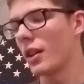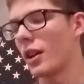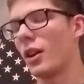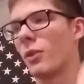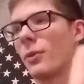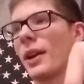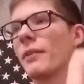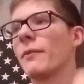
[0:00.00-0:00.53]

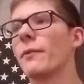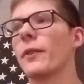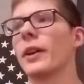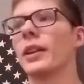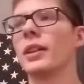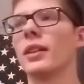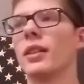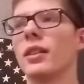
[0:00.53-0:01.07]
Right in
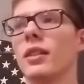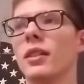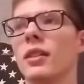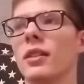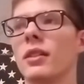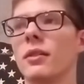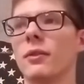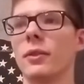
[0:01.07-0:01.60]
front,
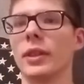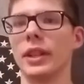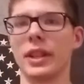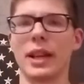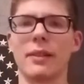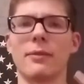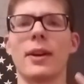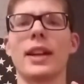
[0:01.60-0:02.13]
really
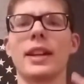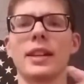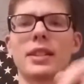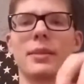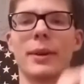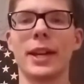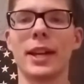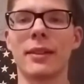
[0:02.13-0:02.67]
like right
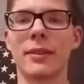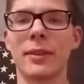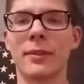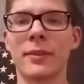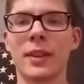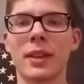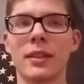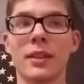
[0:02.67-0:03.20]
next to my
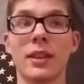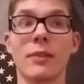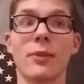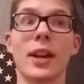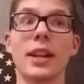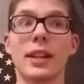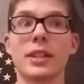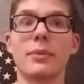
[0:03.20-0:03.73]

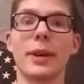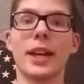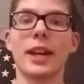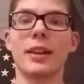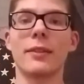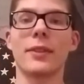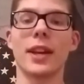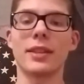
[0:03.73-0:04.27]

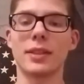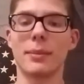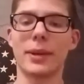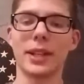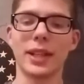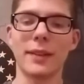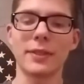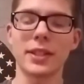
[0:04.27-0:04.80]
handcuff case on
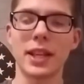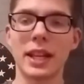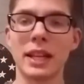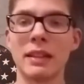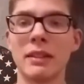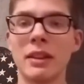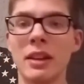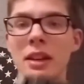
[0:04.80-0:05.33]
my left
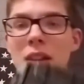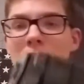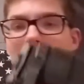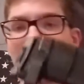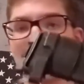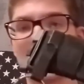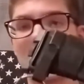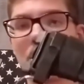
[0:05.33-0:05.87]
side,
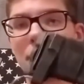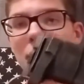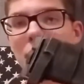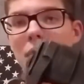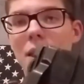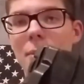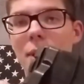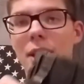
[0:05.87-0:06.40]
I just keep a
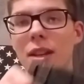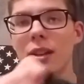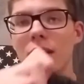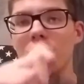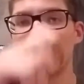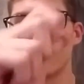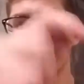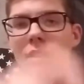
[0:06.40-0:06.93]
key ring.
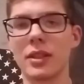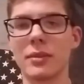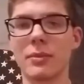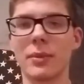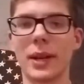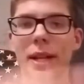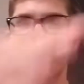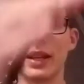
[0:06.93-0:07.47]

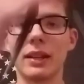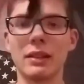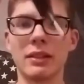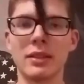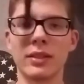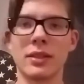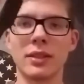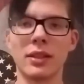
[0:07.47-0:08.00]

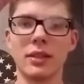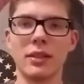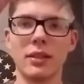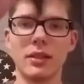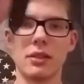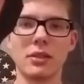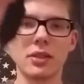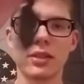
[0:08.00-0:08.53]
This
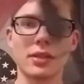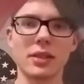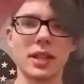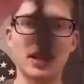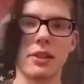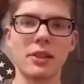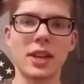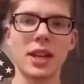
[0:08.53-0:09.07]
is just a
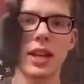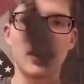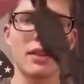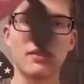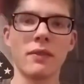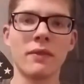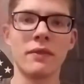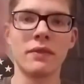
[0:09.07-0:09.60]
standard
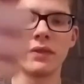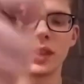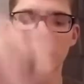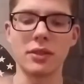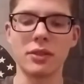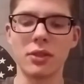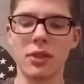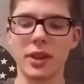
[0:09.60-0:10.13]
key.
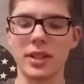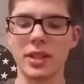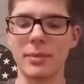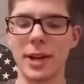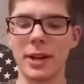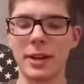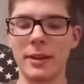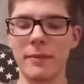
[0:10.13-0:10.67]
Nothing too crazy
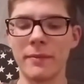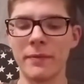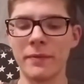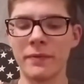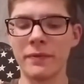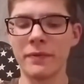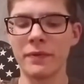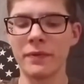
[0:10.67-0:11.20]
about it.
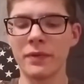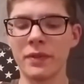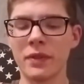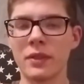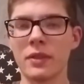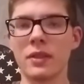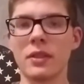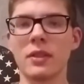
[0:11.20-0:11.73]

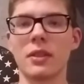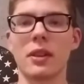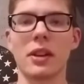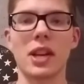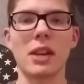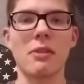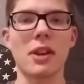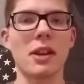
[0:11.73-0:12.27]
On a
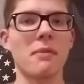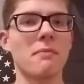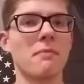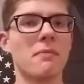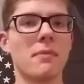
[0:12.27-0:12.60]
key ring.